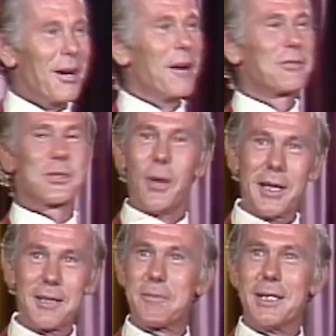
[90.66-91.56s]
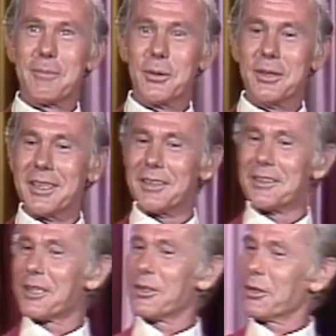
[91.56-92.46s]
of toilet paper
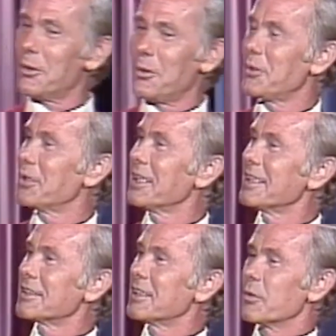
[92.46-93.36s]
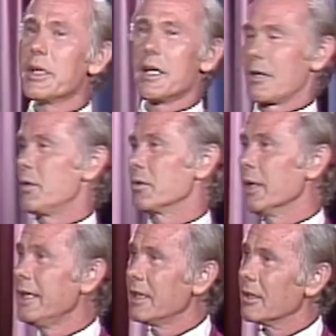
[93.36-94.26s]
in the good old United States. We gotta quit
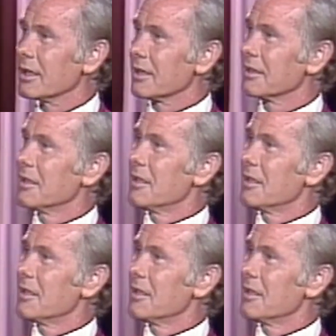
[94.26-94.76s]
writing on it.